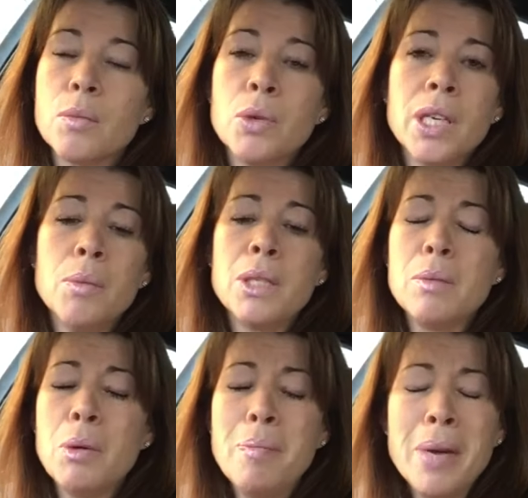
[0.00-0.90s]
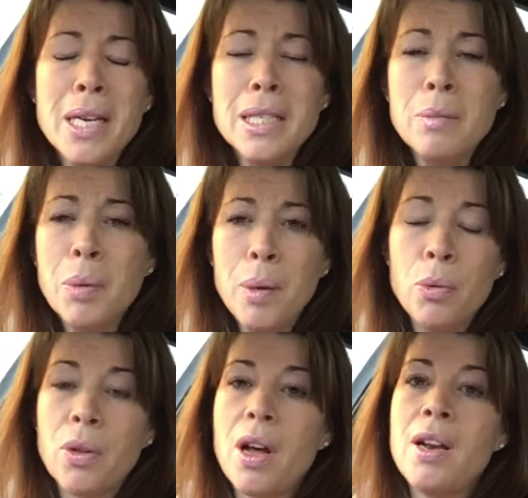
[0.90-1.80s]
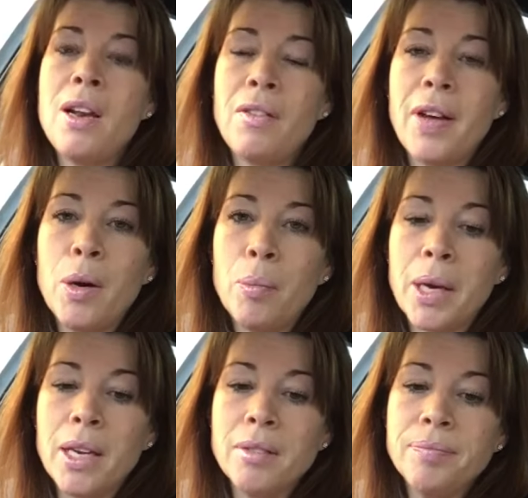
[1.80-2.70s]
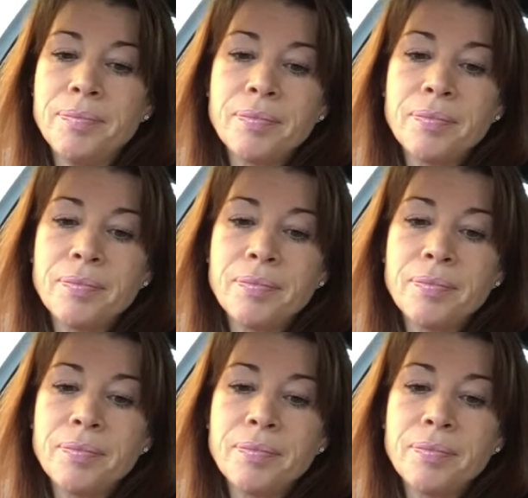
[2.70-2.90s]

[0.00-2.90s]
I'm working with some amazing people that I love helping.